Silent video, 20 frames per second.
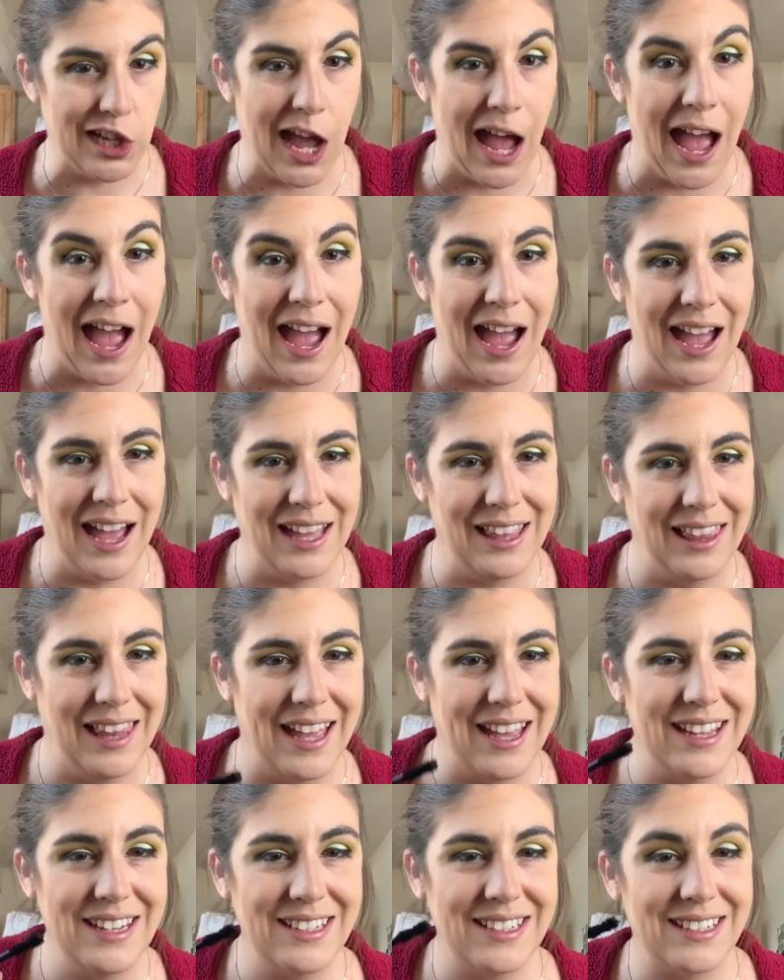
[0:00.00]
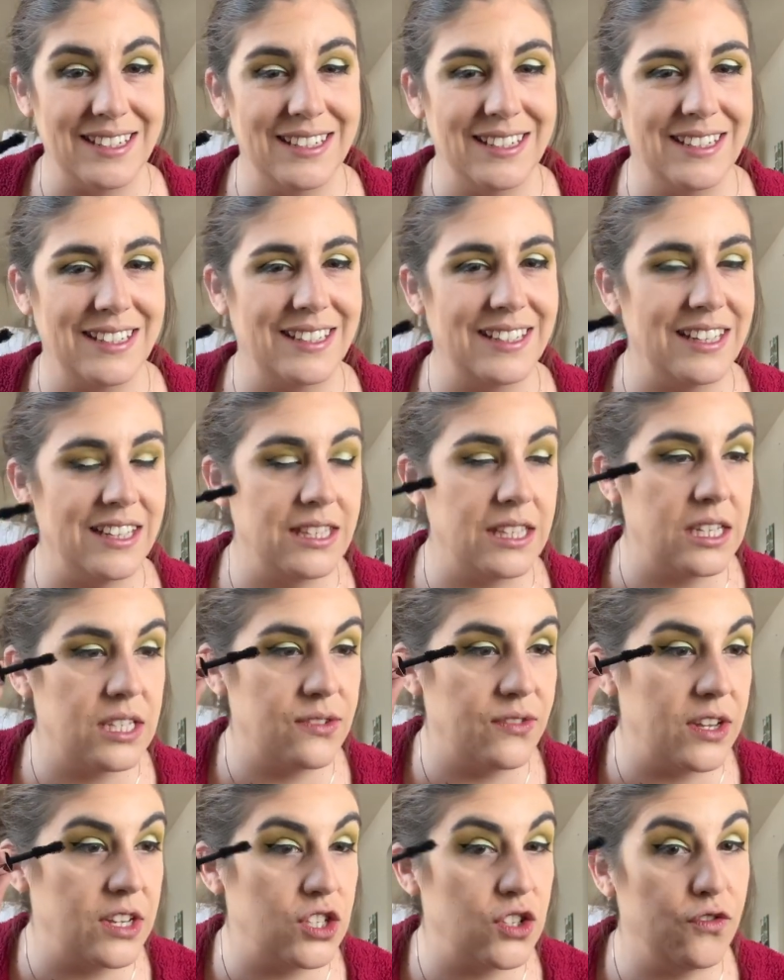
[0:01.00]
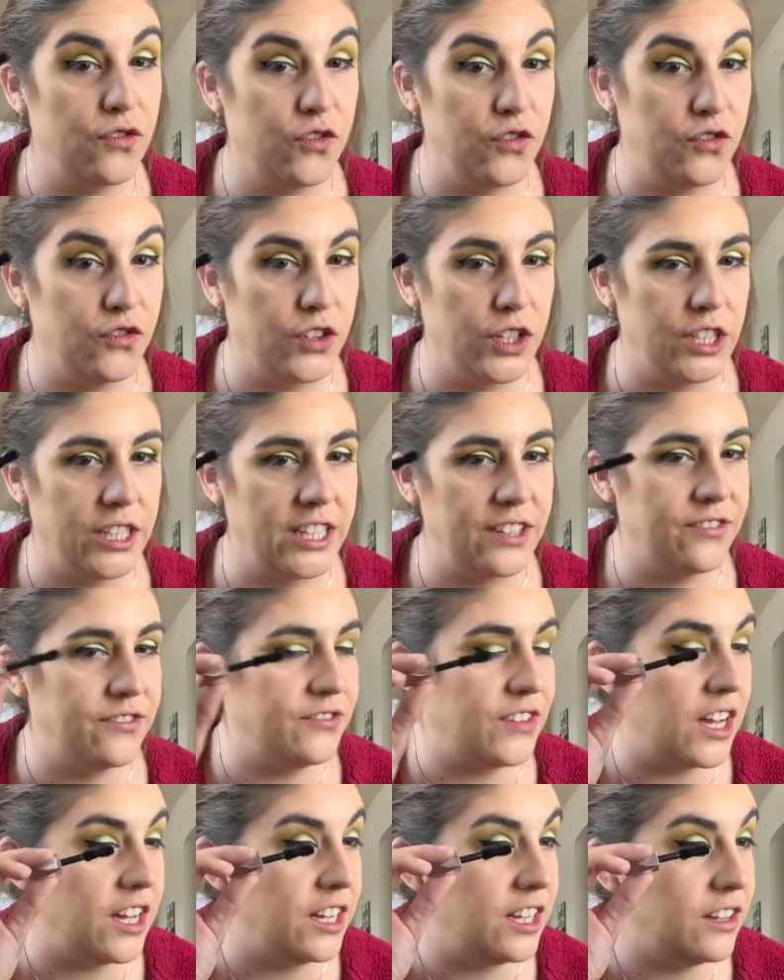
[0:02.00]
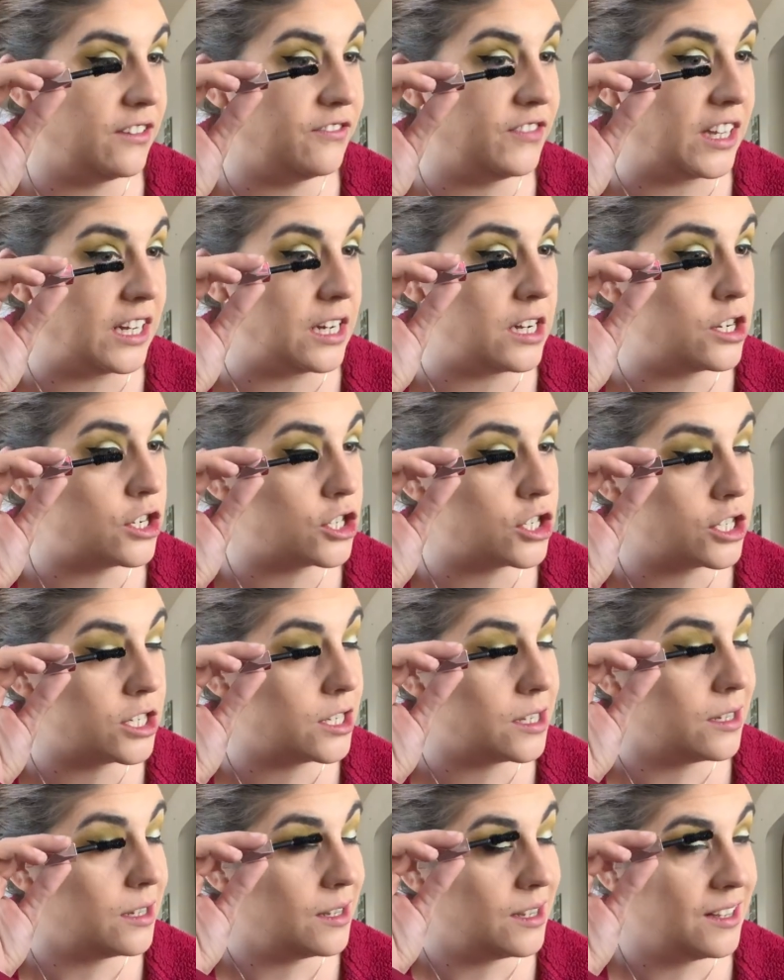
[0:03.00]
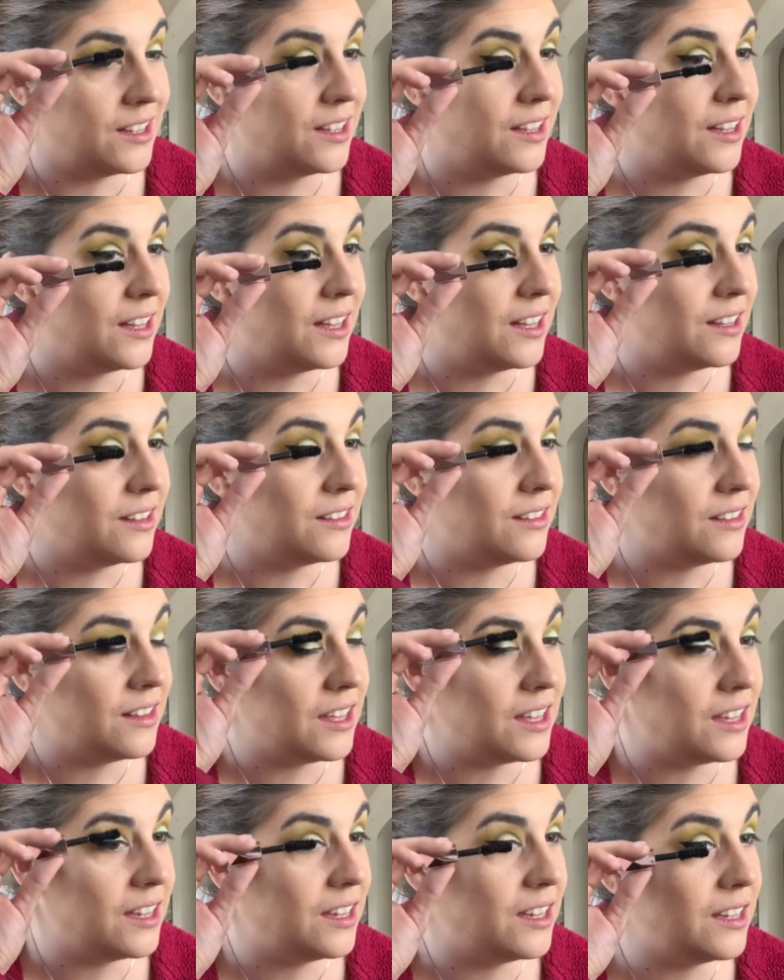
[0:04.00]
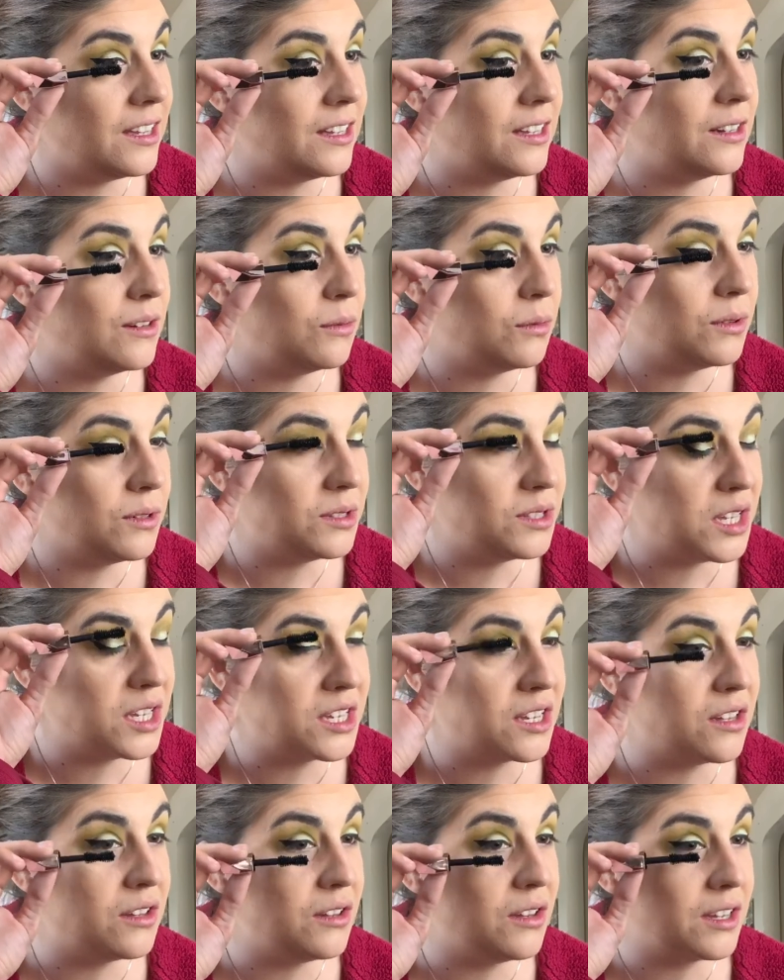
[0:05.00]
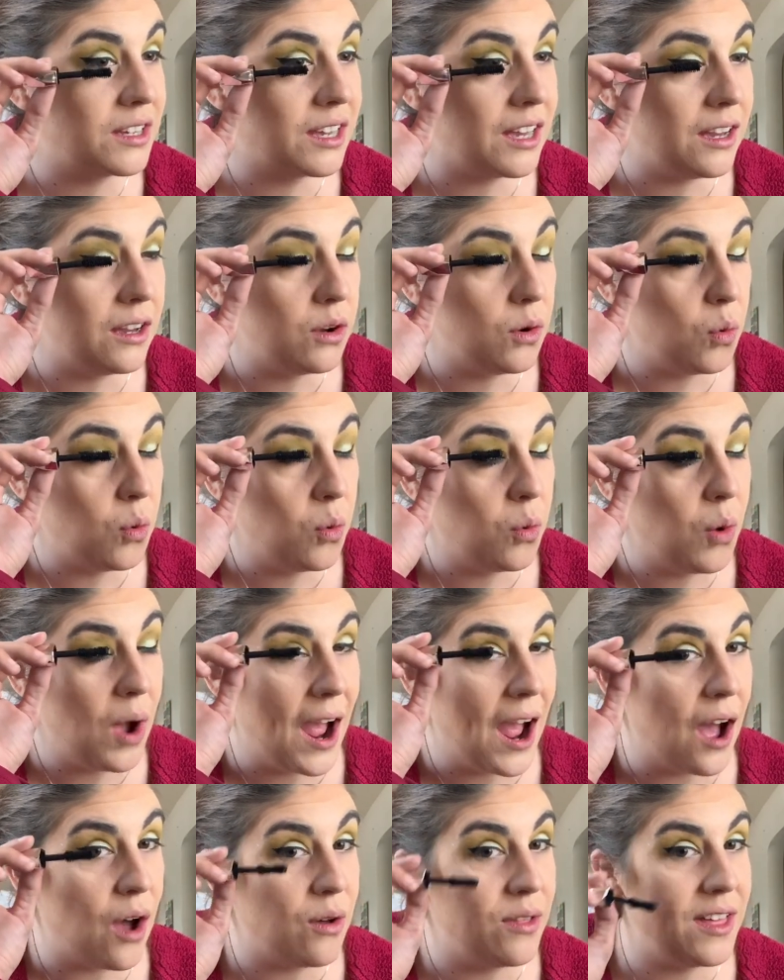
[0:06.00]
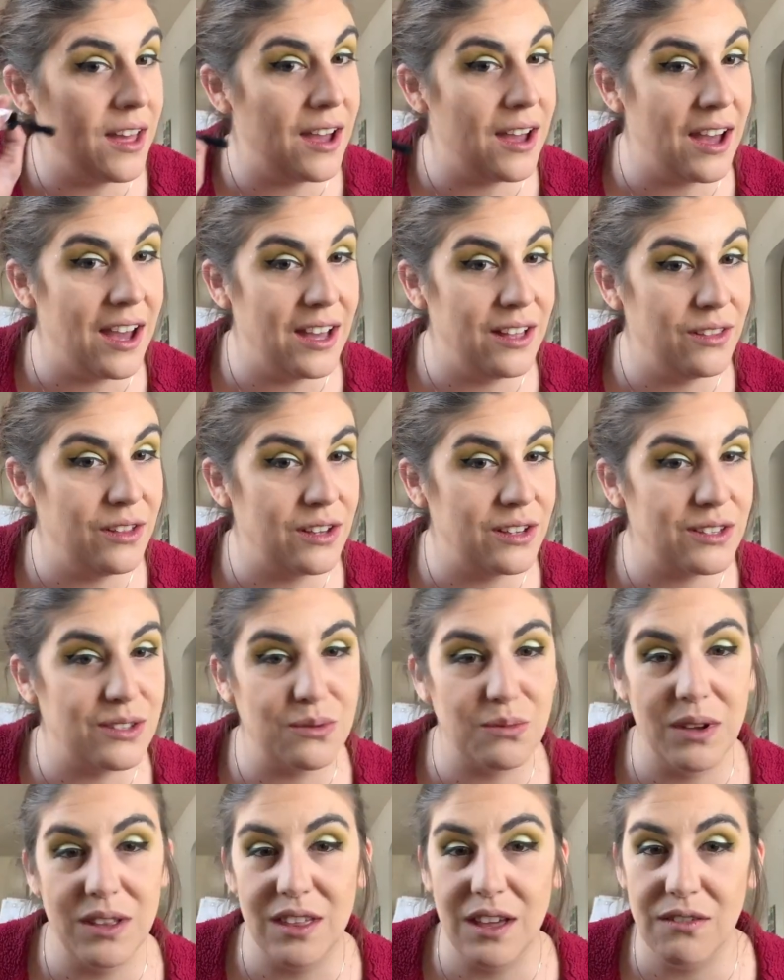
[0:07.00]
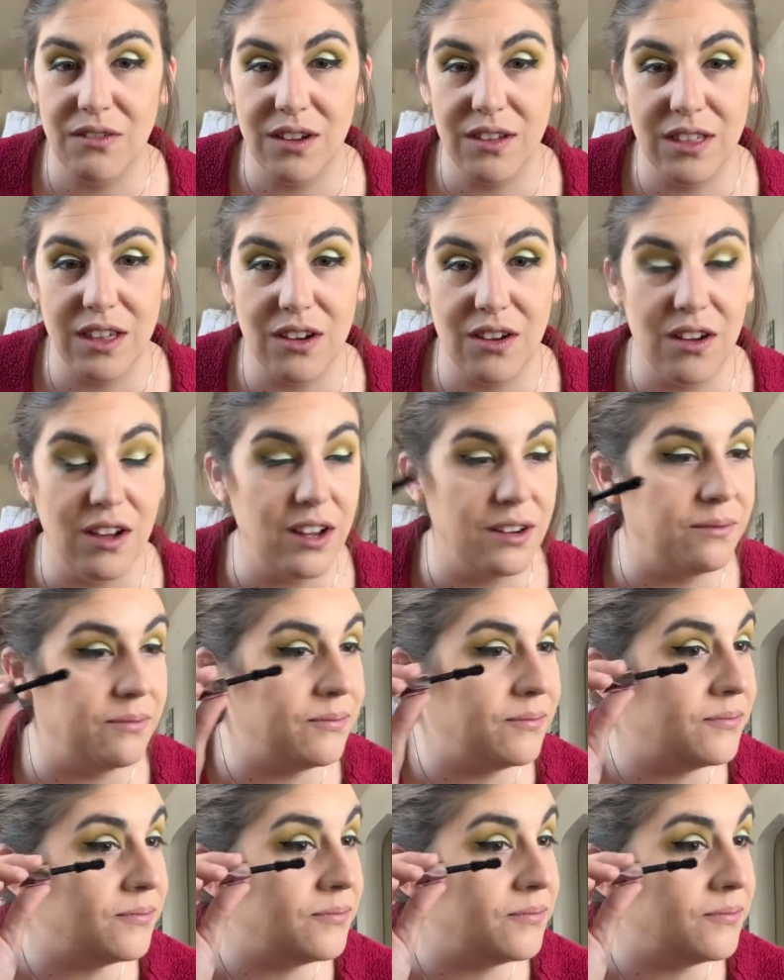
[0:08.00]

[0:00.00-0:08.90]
highlight and get this face fully finished. And then we'll take a look at how that eye looks with everything on.